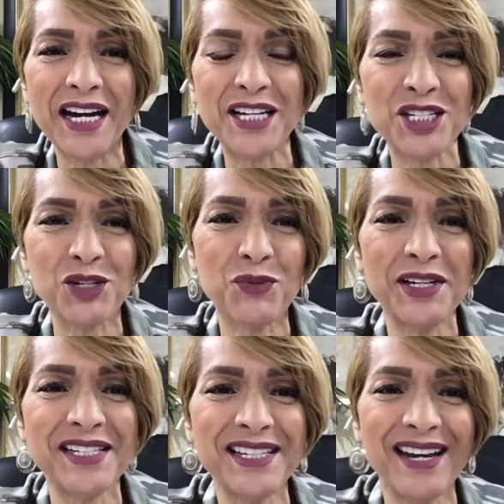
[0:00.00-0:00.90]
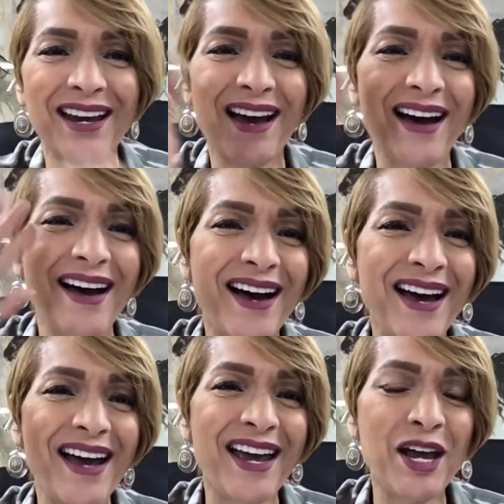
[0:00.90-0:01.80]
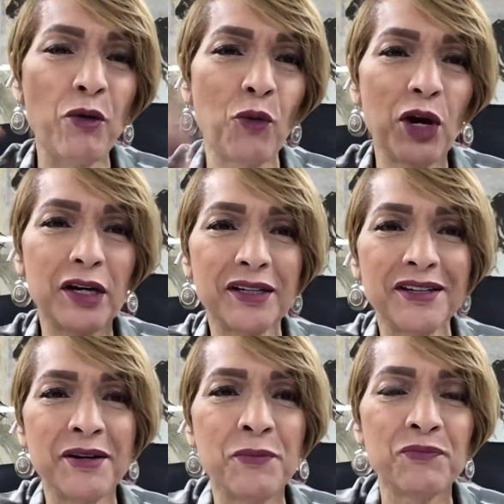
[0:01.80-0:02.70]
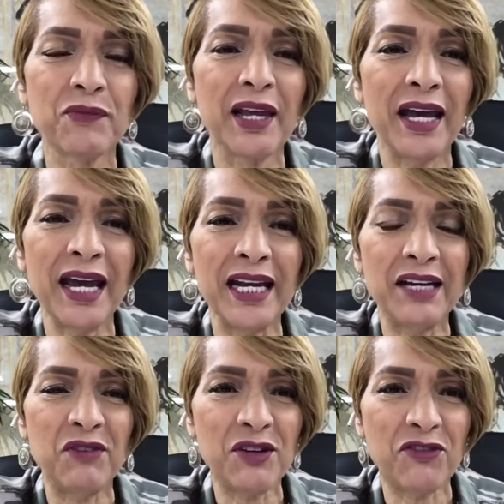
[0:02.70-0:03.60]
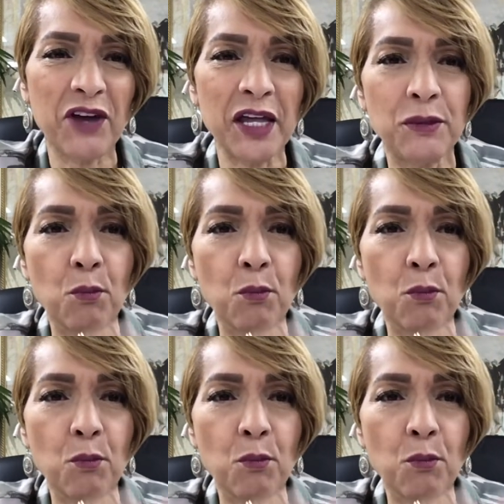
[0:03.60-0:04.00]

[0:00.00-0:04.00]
I just want to say hi and welcome. Hey, Living Faith,